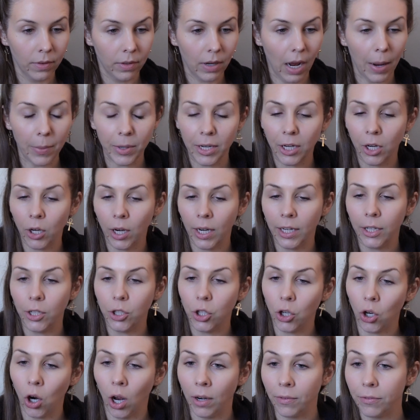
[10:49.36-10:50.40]
I'm hearing
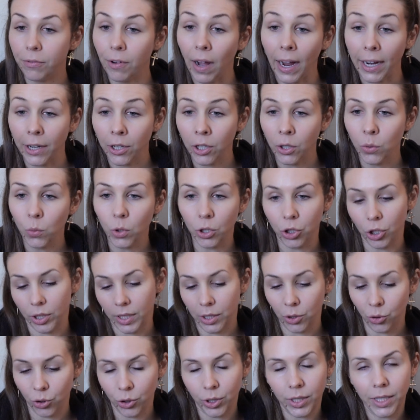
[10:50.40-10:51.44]
you're on fire, which is
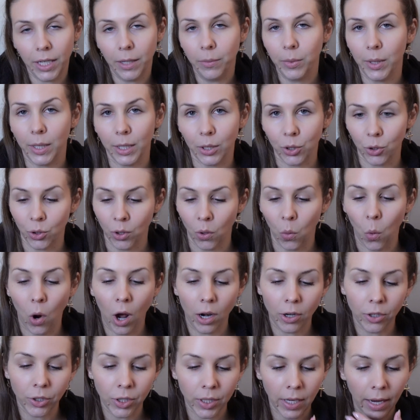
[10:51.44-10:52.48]
interesting because you're a
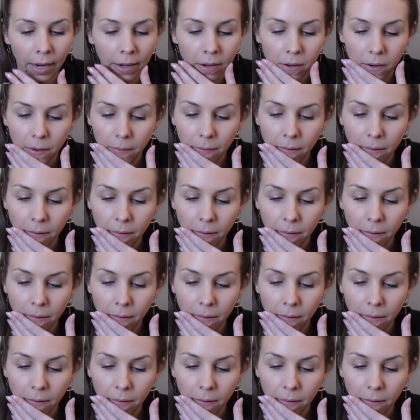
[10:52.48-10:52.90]
water sign.